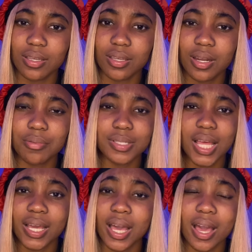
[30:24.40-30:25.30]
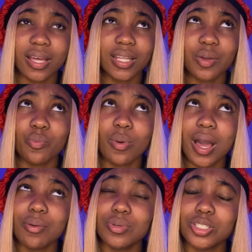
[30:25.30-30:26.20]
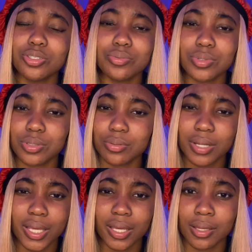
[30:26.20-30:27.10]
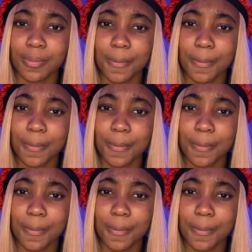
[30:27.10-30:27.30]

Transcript: And I was like, God, like, why would you do